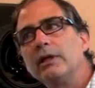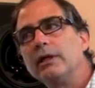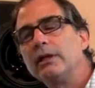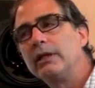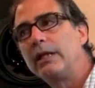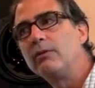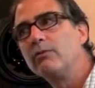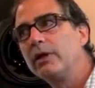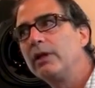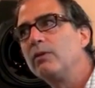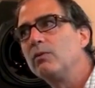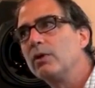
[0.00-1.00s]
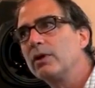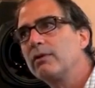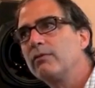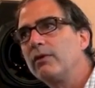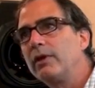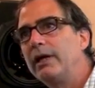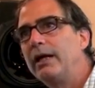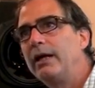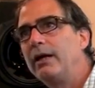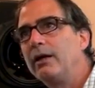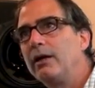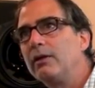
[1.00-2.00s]
And they really work for
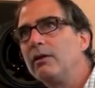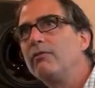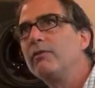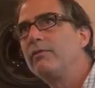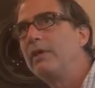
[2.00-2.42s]
that. I love the